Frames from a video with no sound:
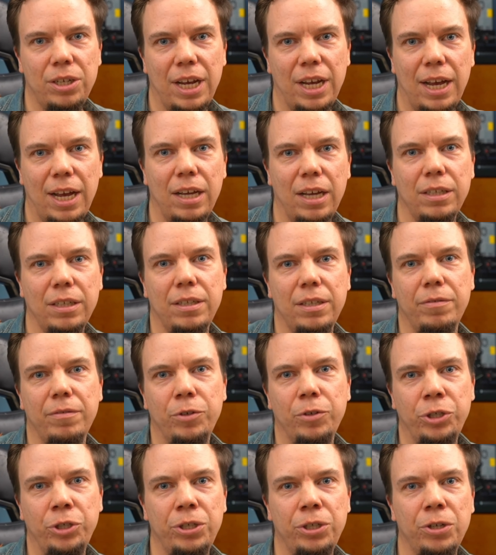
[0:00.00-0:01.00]
and the
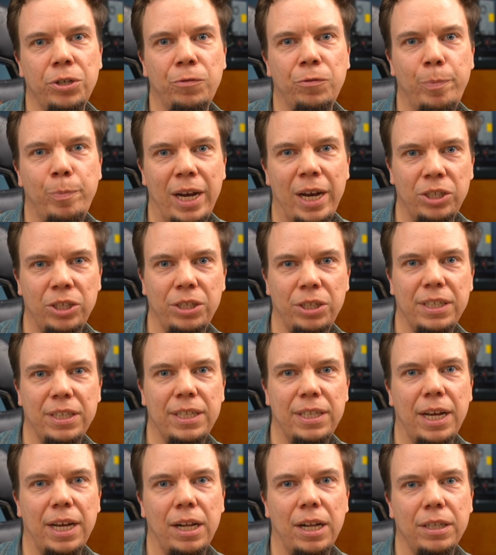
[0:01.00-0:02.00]
version of bash
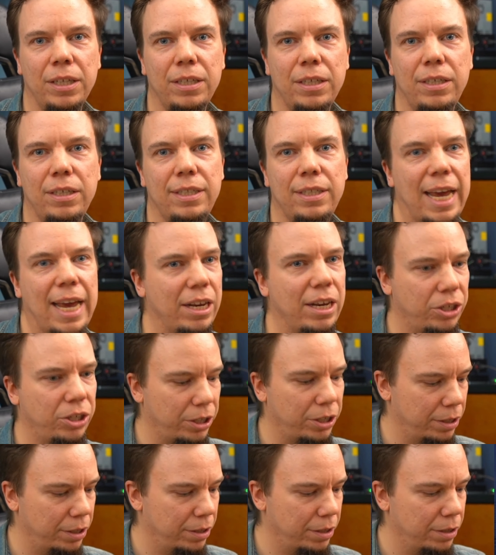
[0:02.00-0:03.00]
installed is
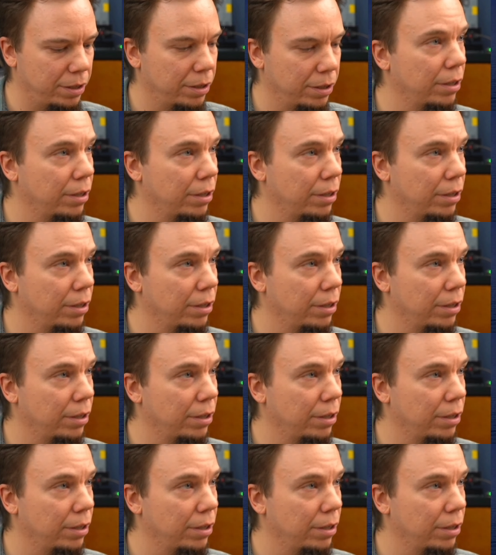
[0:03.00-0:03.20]
Ancient.